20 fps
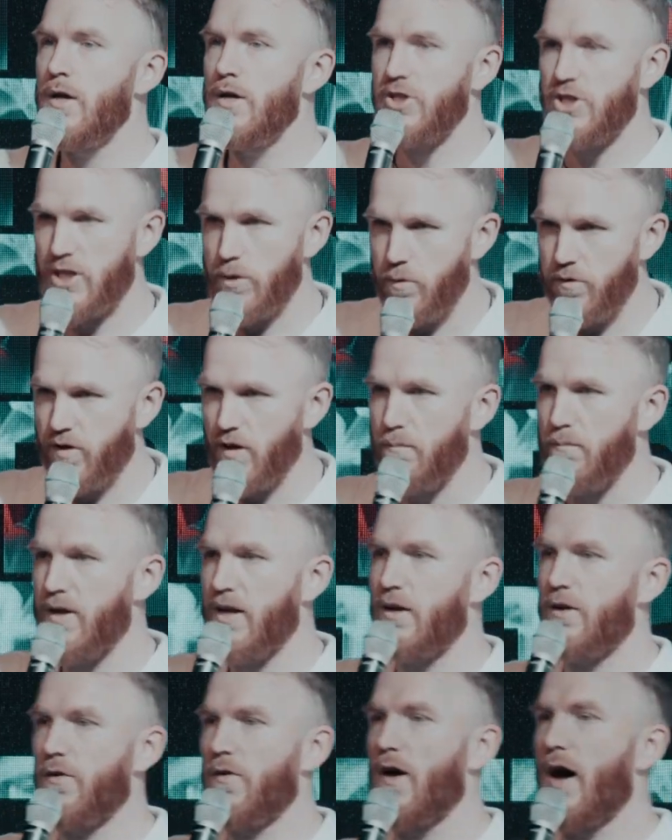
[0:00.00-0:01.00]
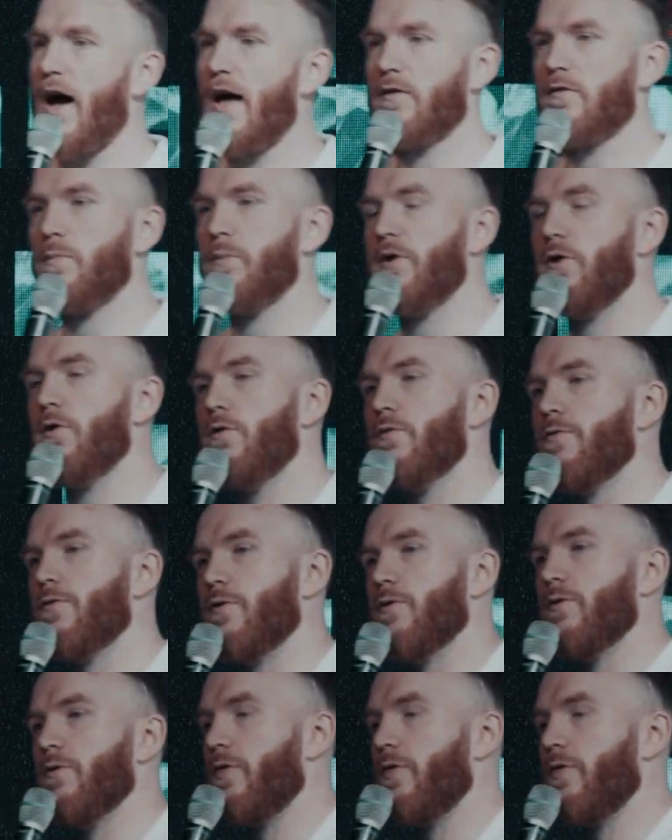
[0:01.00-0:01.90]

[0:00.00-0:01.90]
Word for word: she was admitted to the hospital for